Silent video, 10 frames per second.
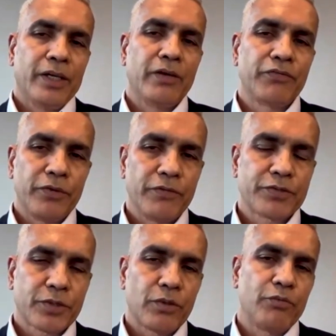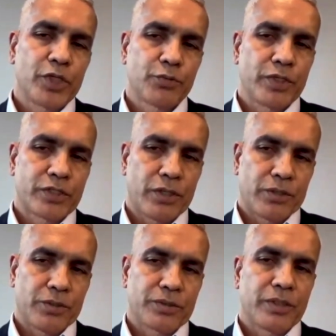If so, which ones are
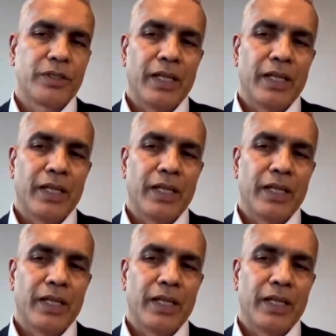those?